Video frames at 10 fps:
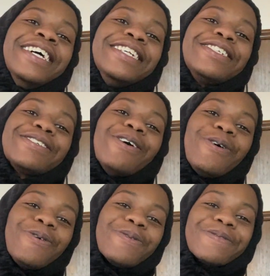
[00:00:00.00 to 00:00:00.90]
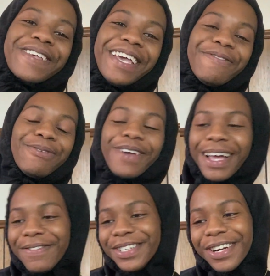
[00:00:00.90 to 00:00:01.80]
So if you
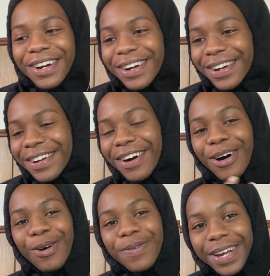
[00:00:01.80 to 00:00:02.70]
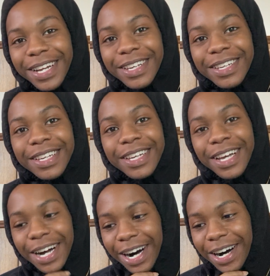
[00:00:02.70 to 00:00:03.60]
haven't heard already,
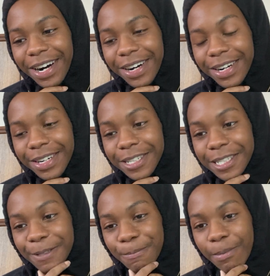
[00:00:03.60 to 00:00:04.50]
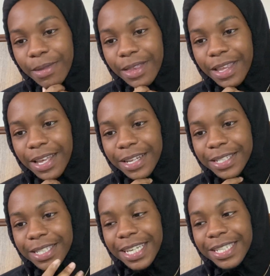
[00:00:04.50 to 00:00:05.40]

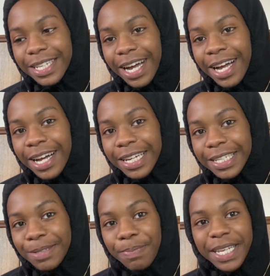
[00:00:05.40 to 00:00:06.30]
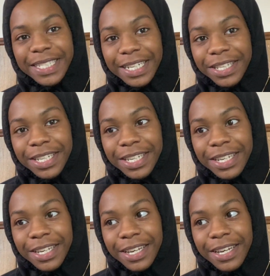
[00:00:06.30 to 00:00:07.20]
6ix9ine is
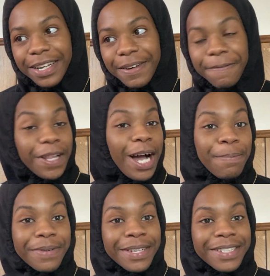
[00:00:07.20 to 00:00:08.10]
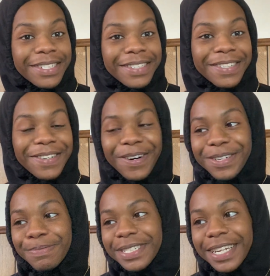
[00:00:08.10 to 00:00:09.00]
basically flopping, you know what
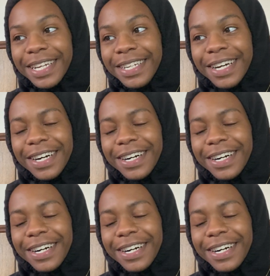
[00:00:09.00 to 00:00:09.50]
I'm saying?